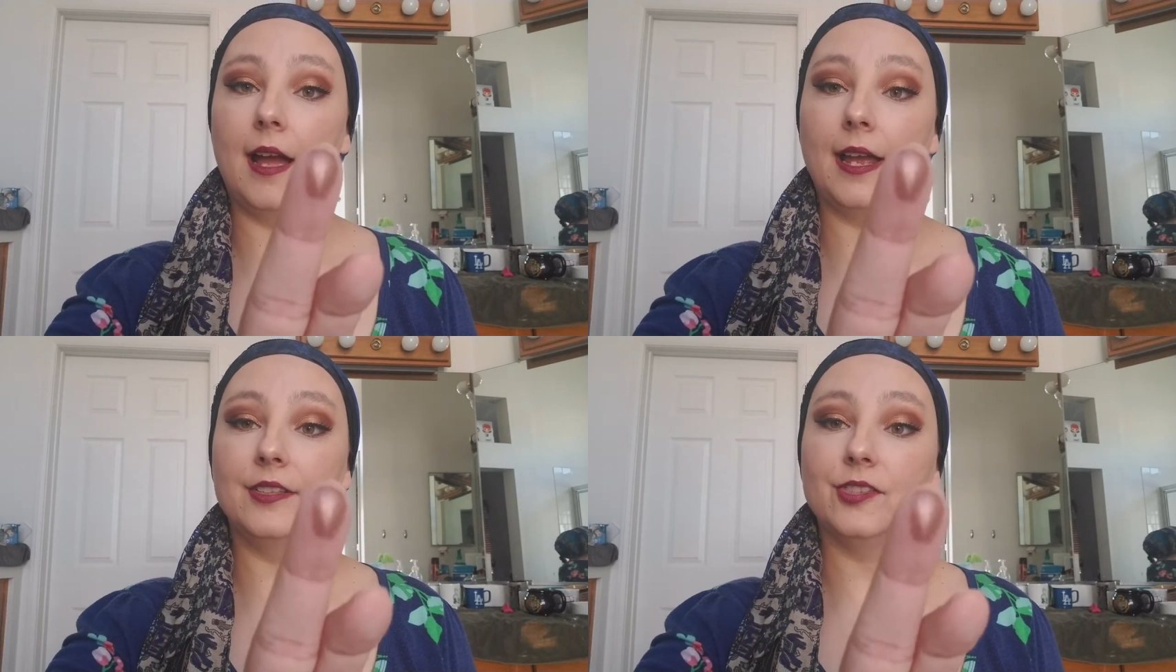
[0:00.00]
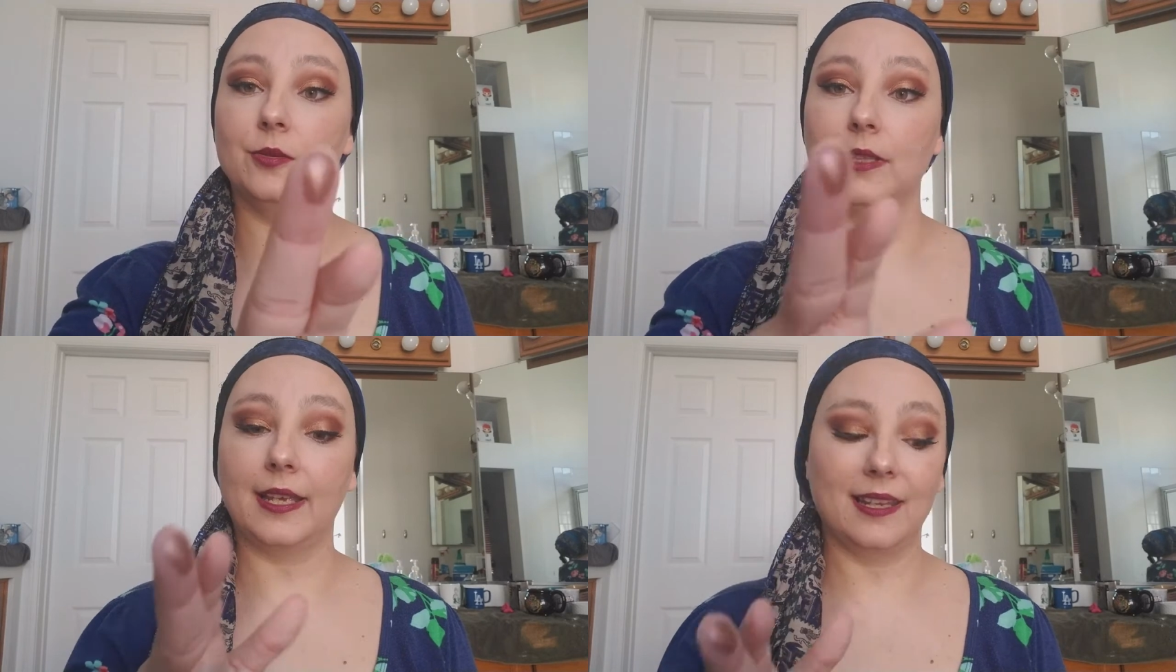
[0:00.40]
I
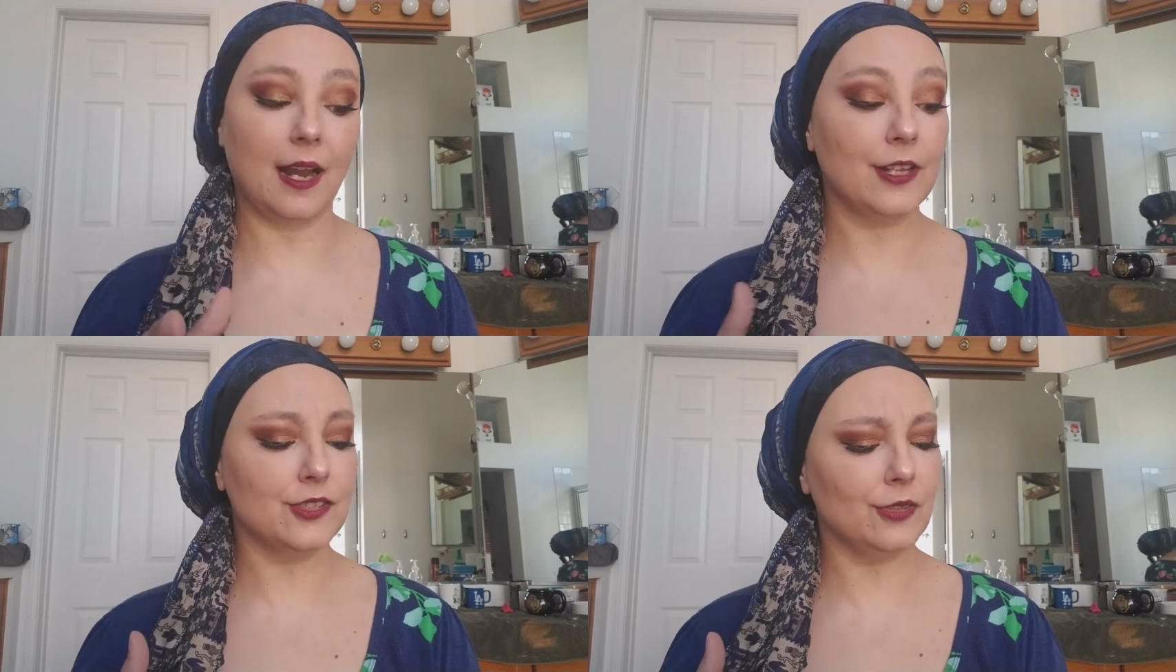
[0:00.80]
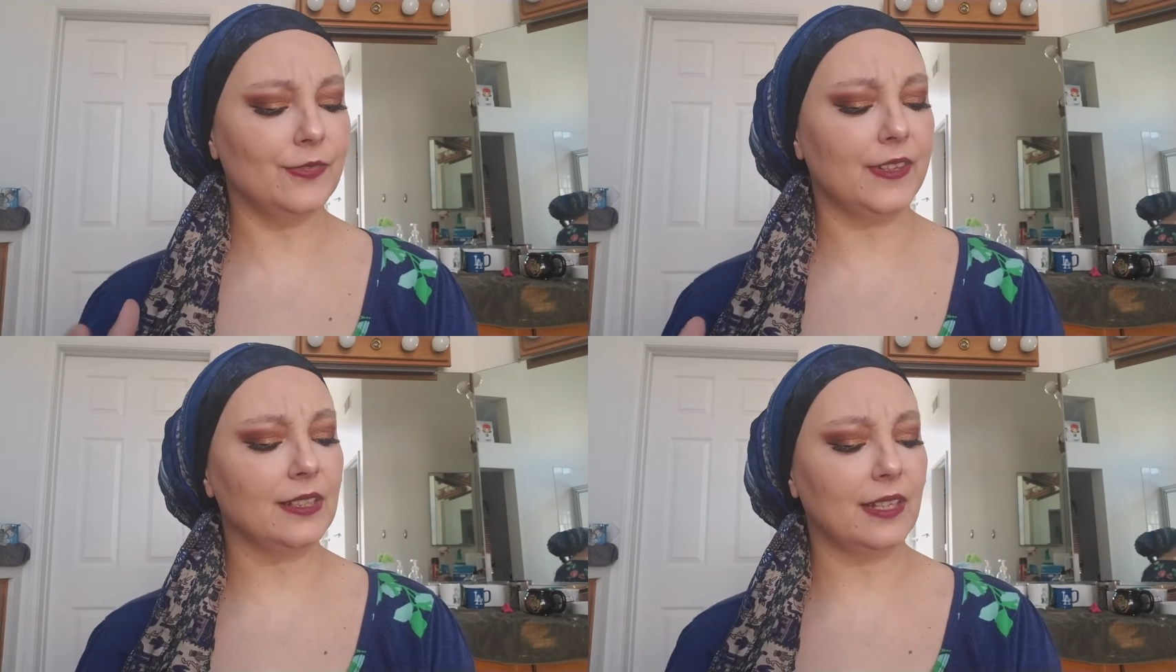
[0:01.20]
do like it. I do
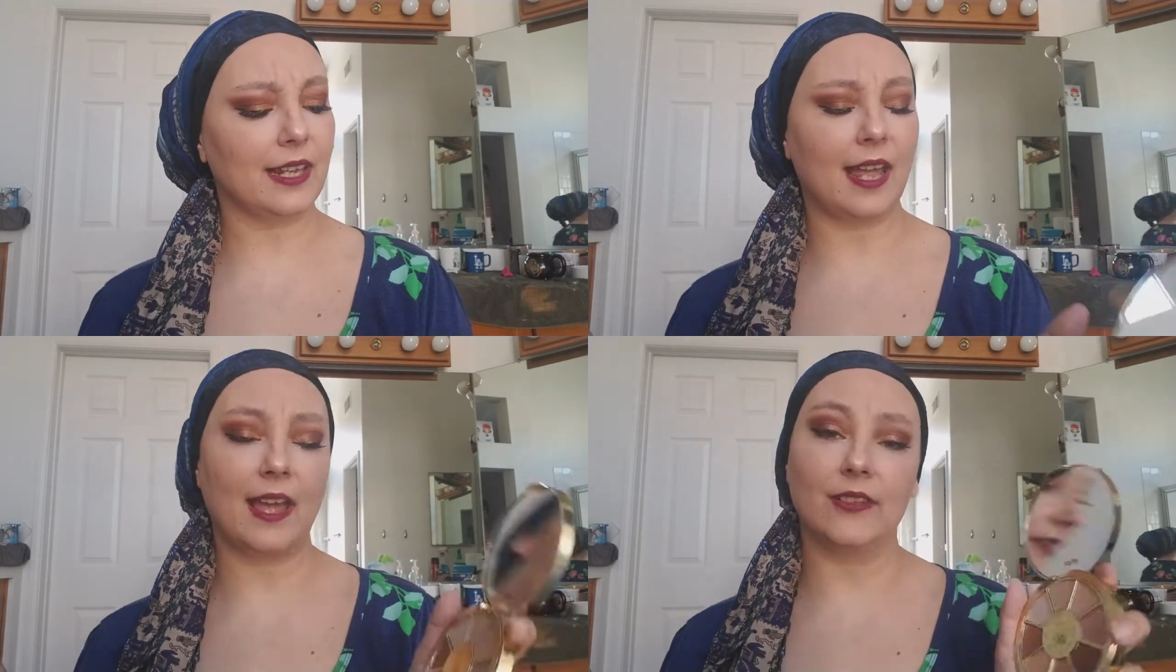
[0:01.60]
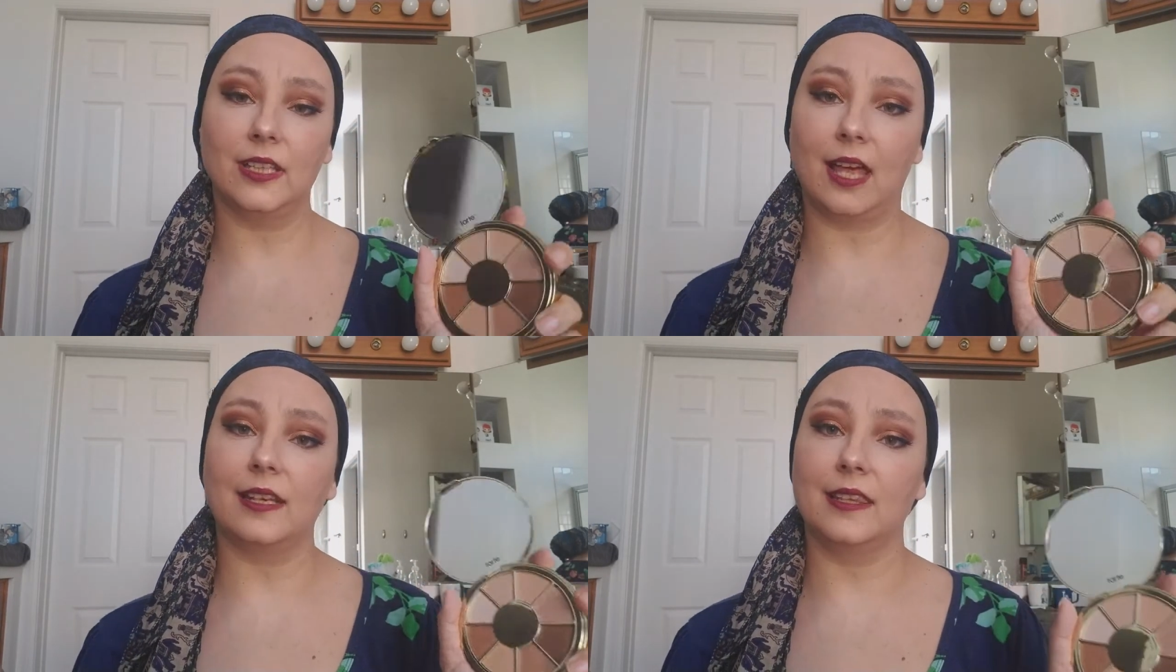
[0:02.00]
feel like I have a
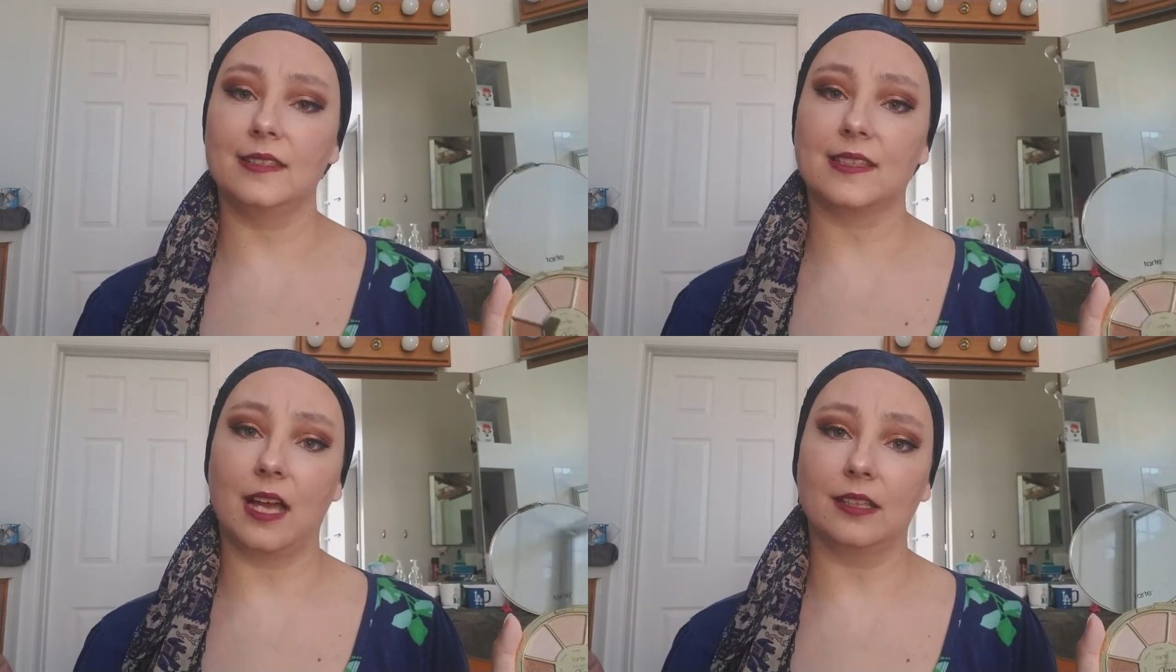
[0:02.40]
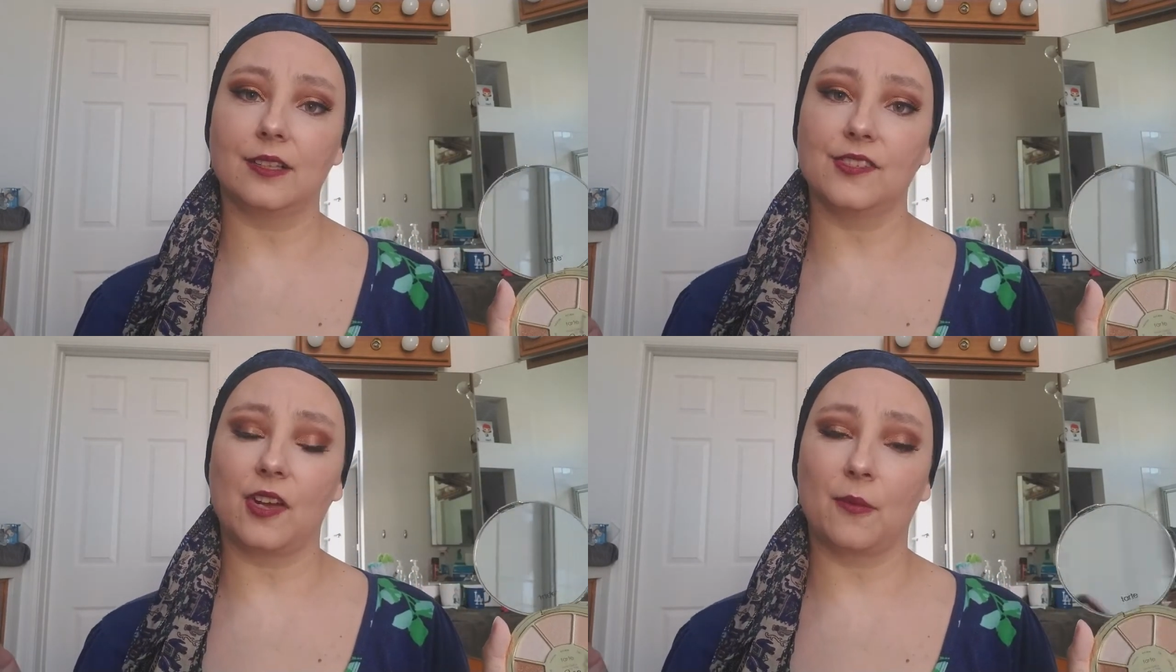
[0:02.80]
lot of these
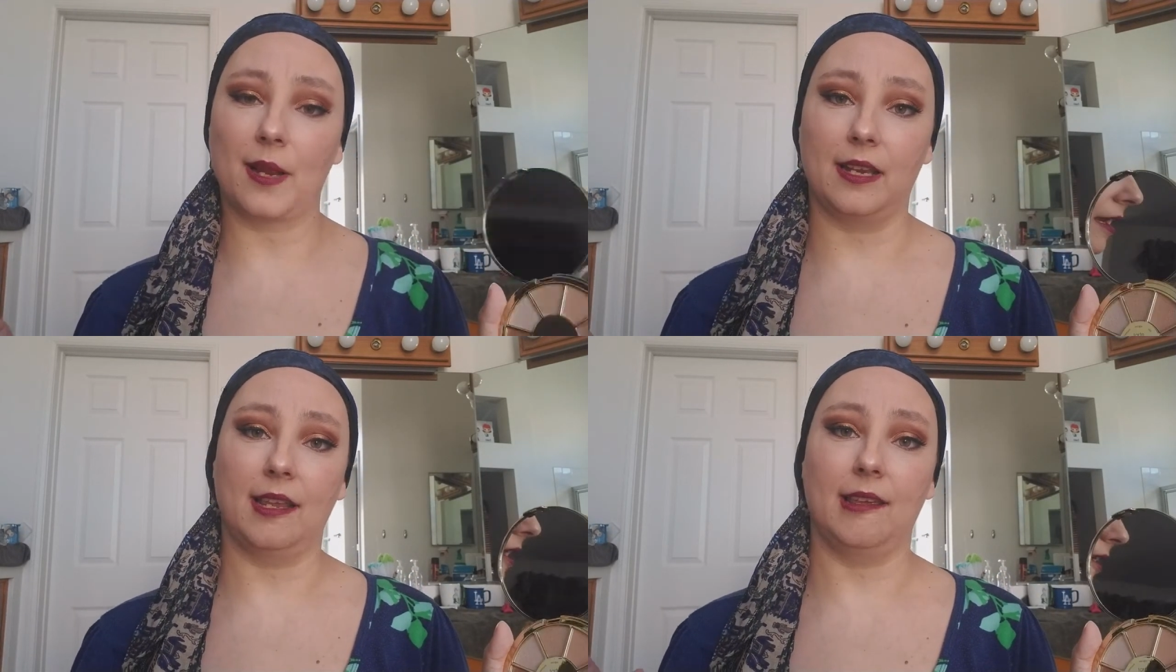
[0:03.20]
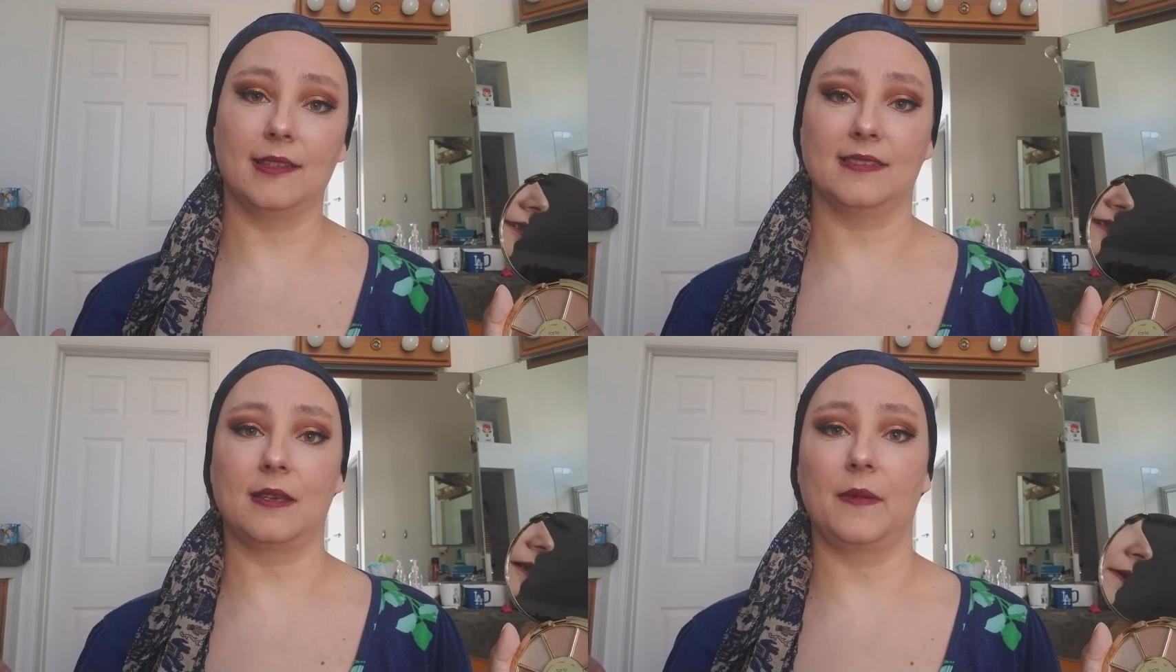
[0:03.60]
colors already
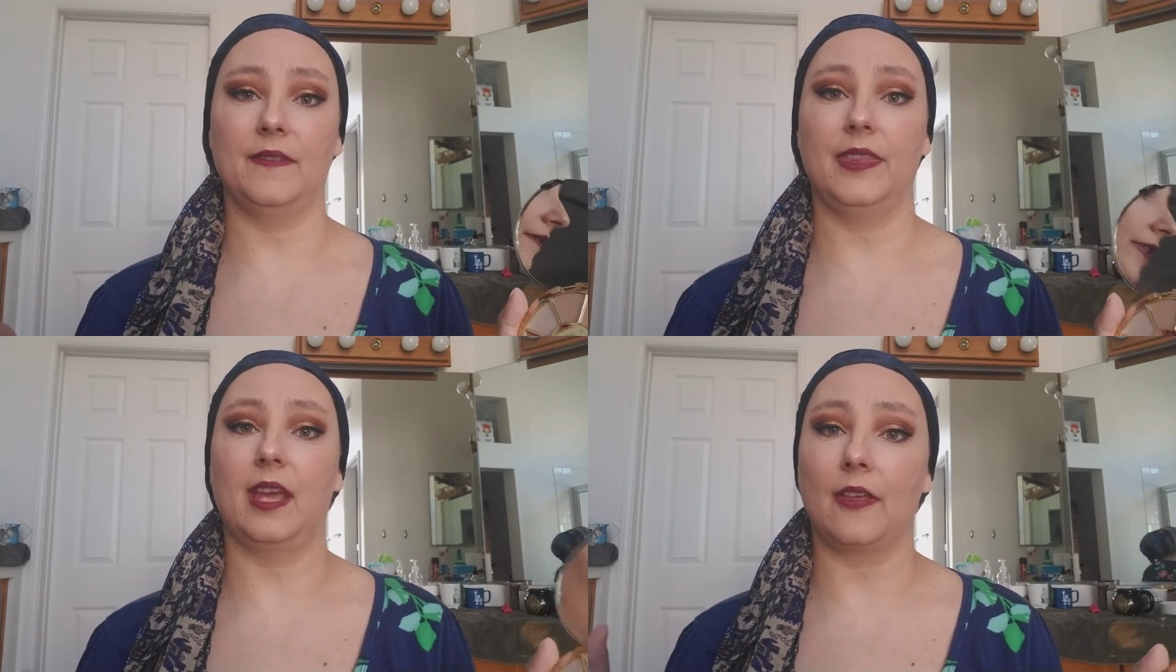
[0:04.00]
in some of the